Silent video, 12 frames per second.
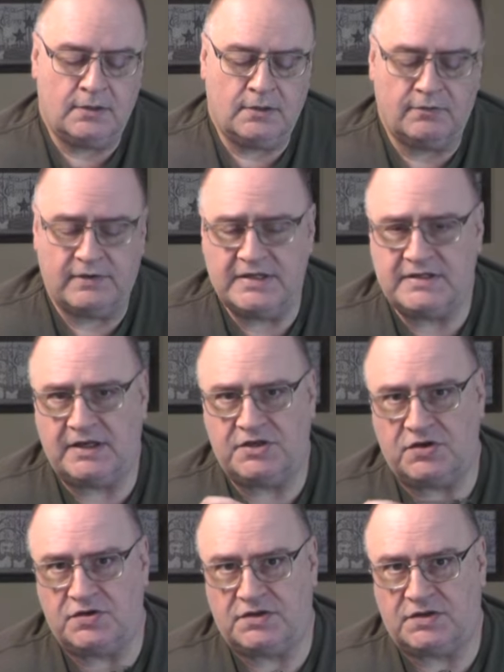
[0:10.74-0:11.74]
The reason I
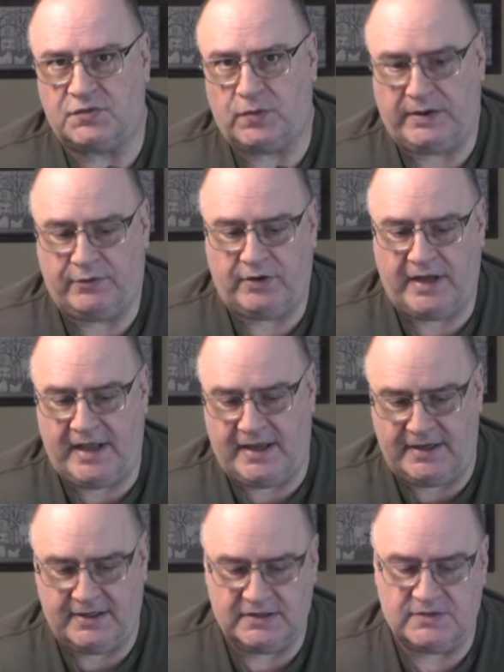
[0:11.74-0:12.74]
chose this 21A
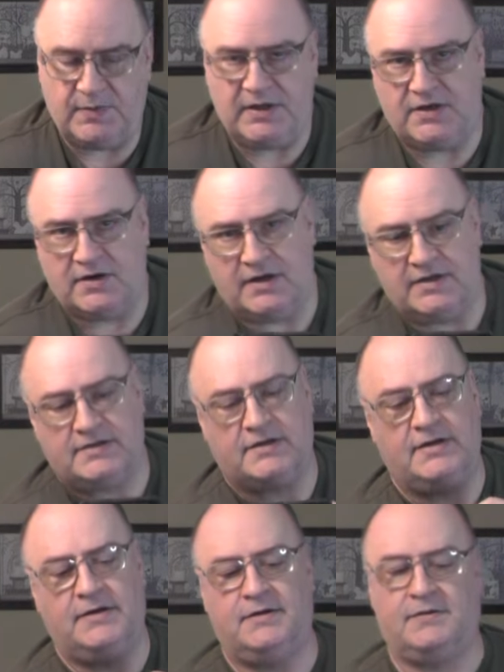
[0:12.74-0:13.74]
is because
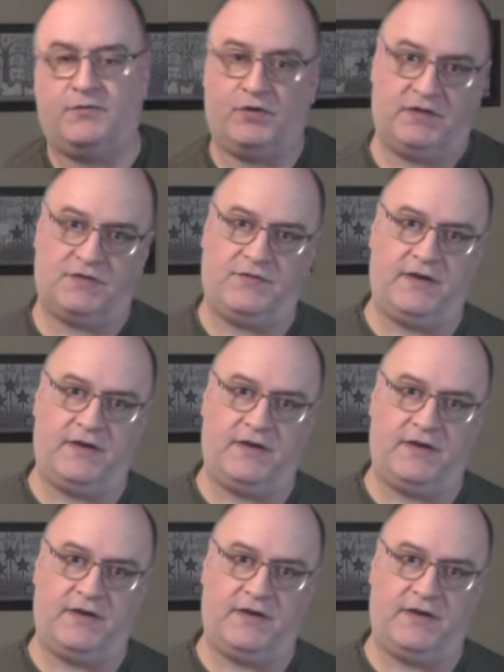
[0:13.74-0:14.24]
for this